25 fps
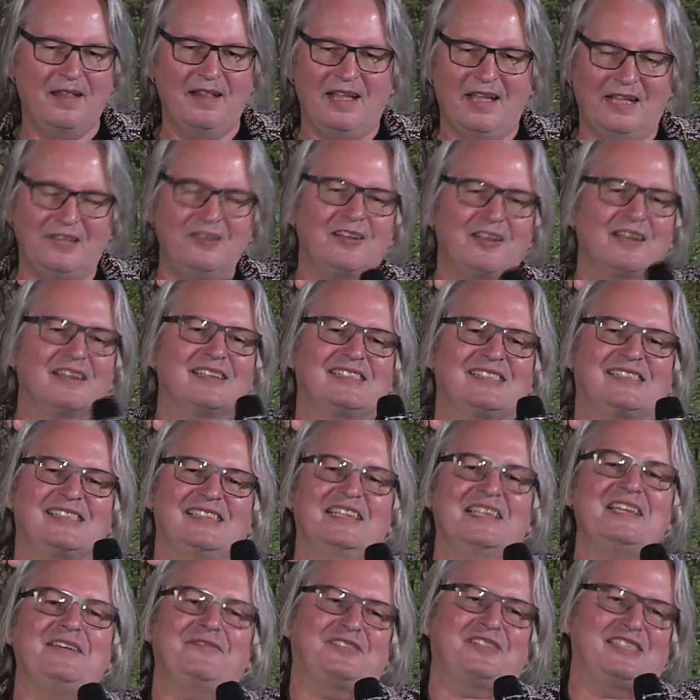And you're going to
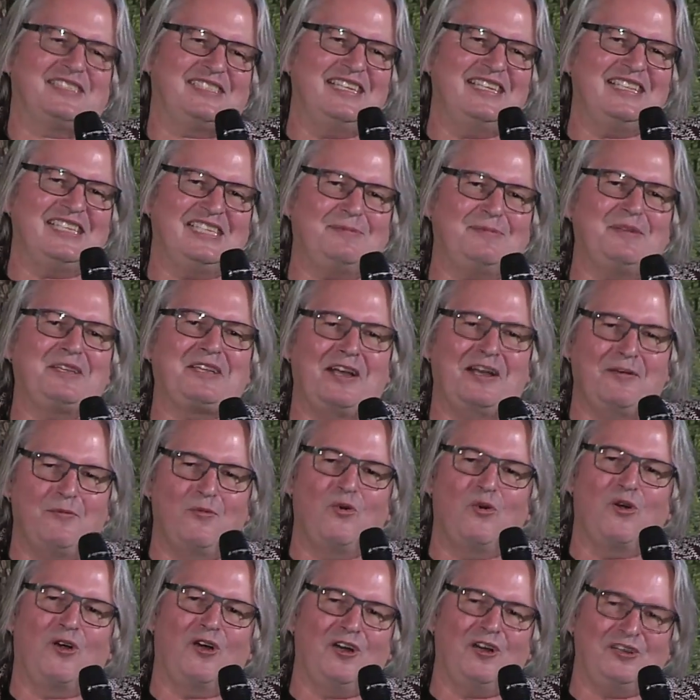live to see this become
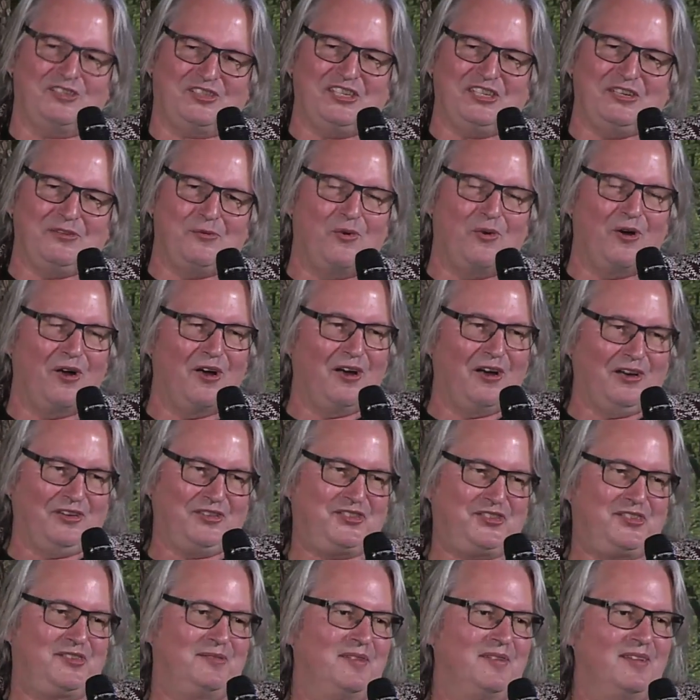worse and
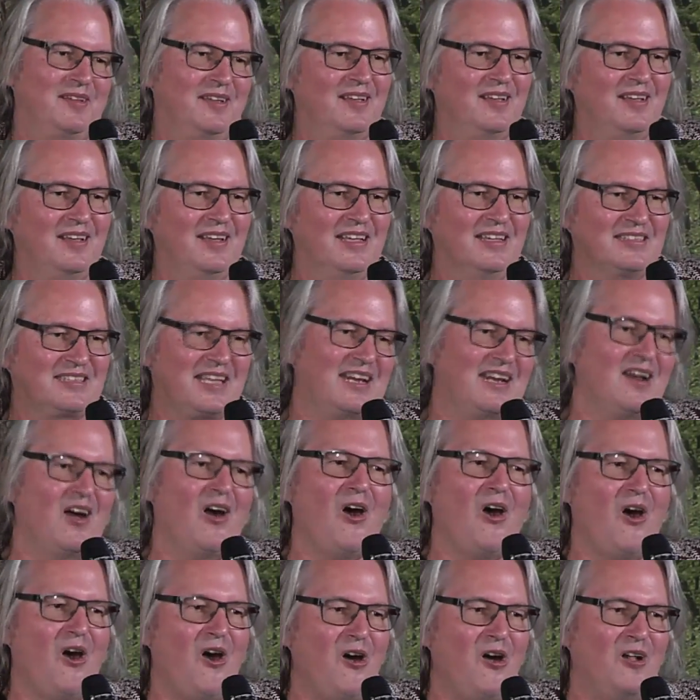worse. It's going to
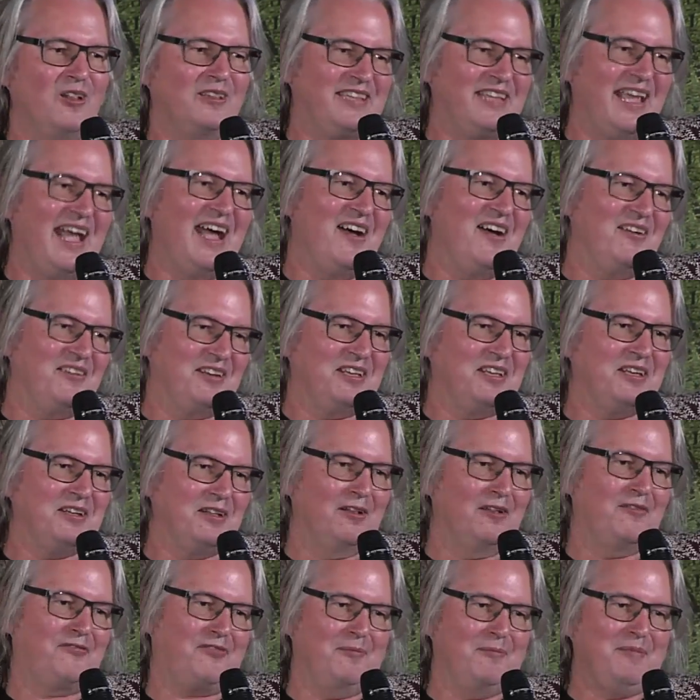all
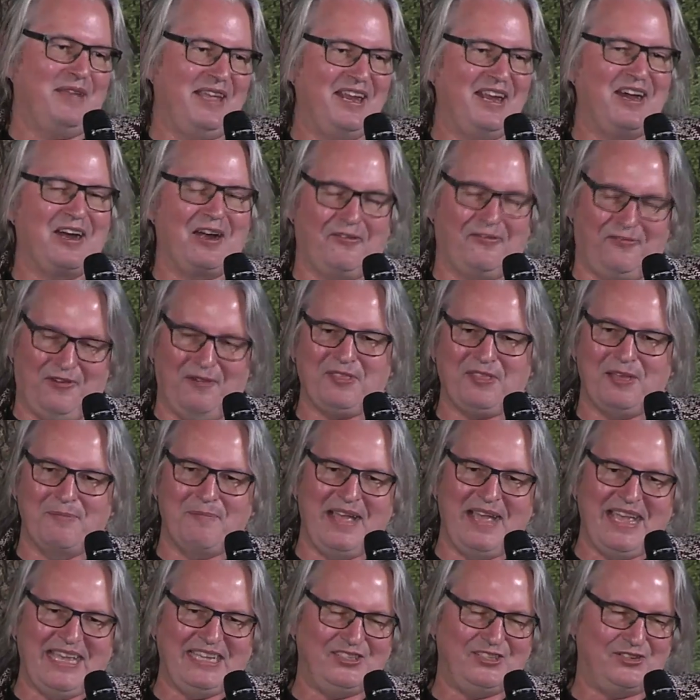downhill from here, from the
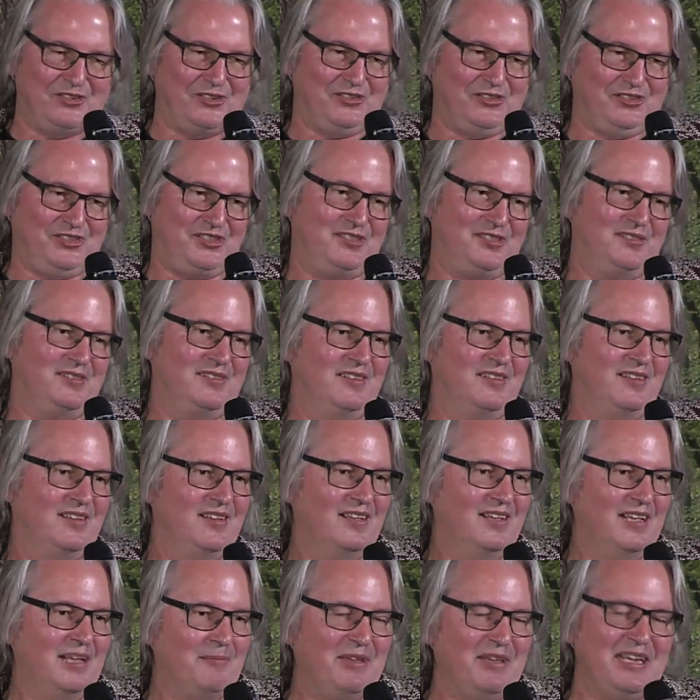majors.
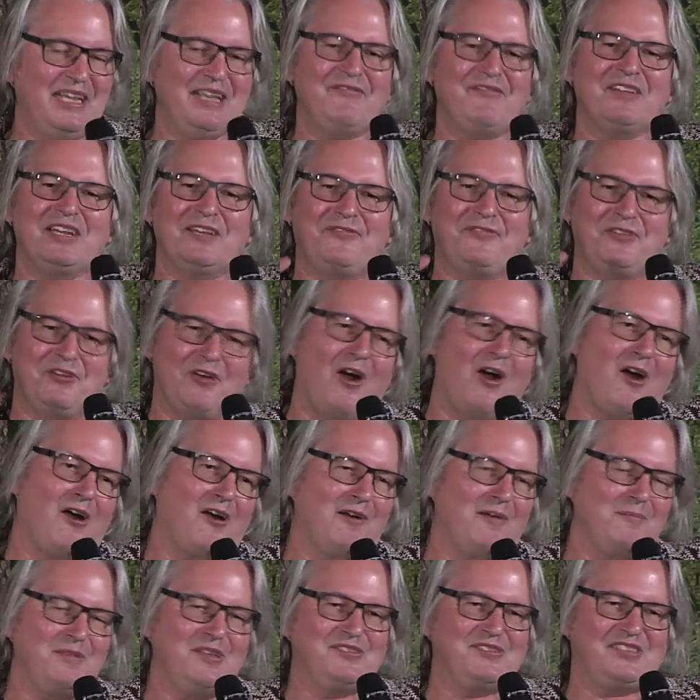I mean, even if you are
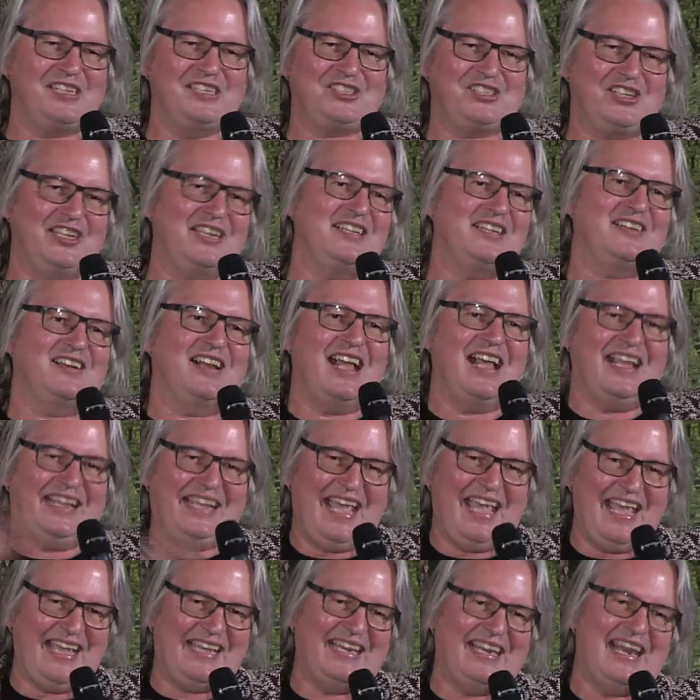a musician and you're like
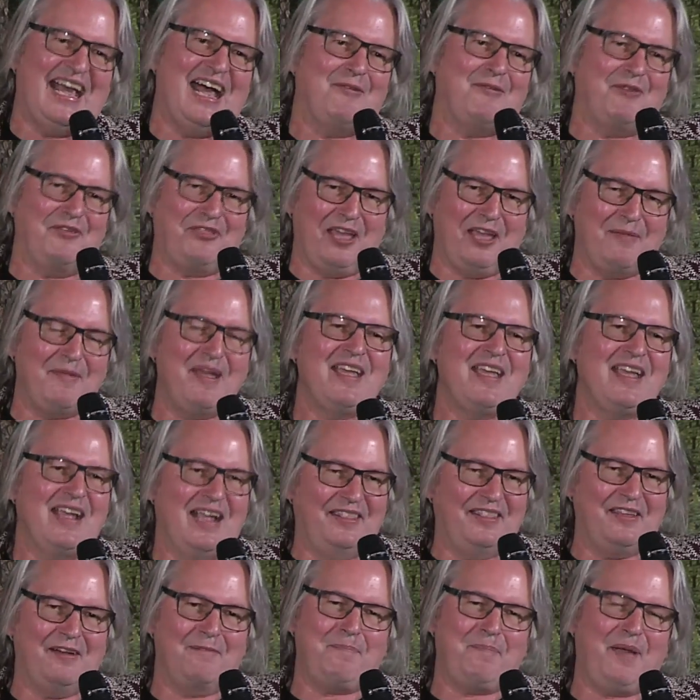hanging out with them
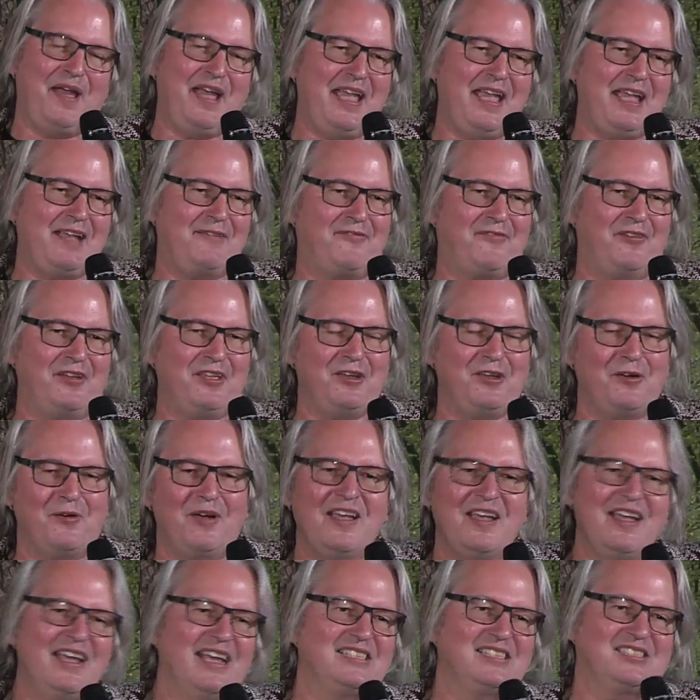and they're paying for you,
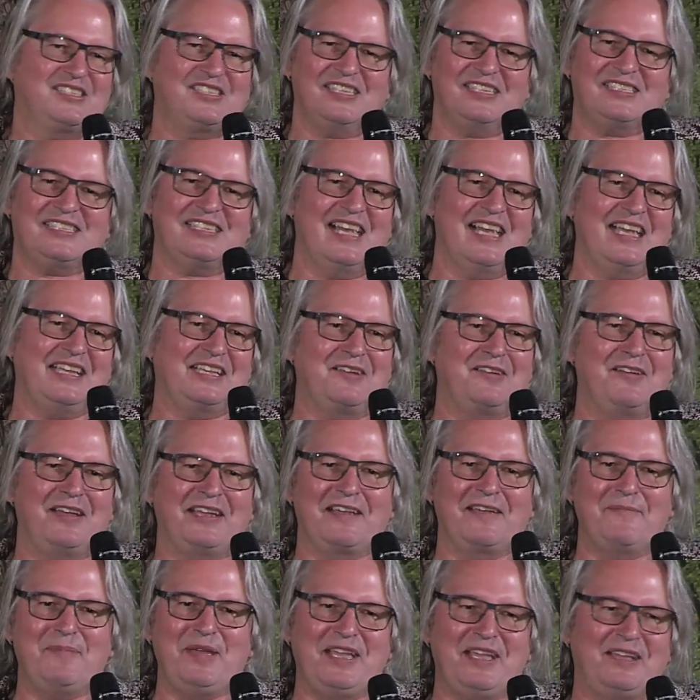it's just like going
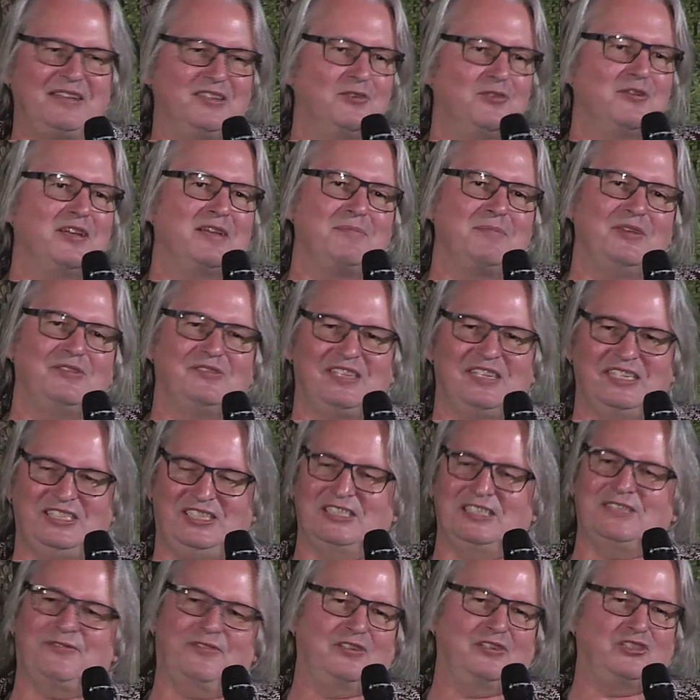and doing
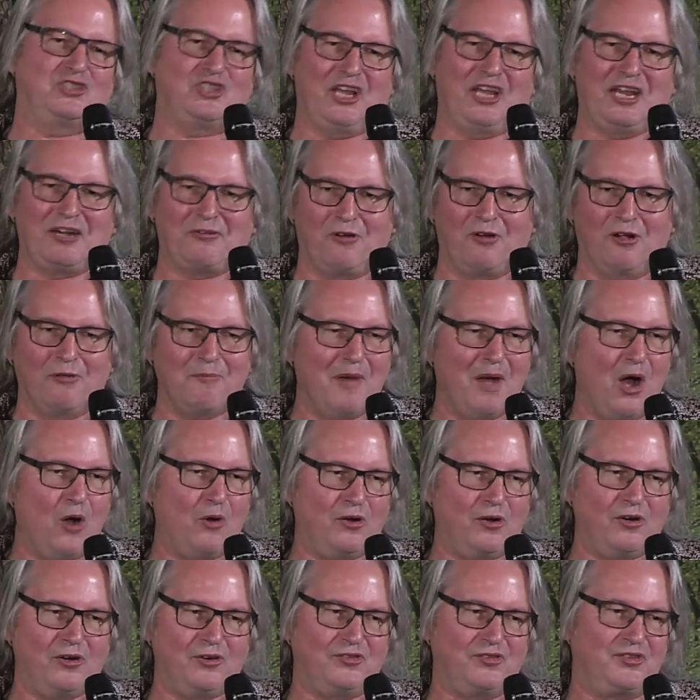musicians for General
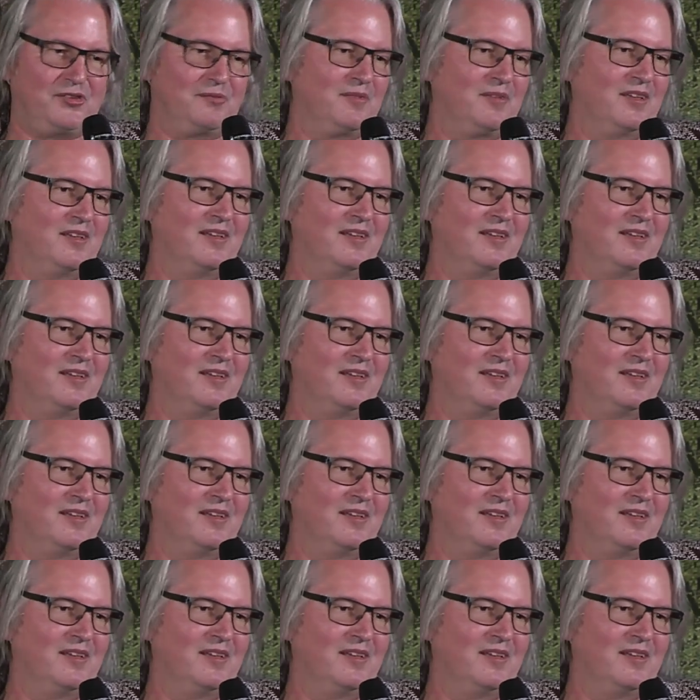Motors.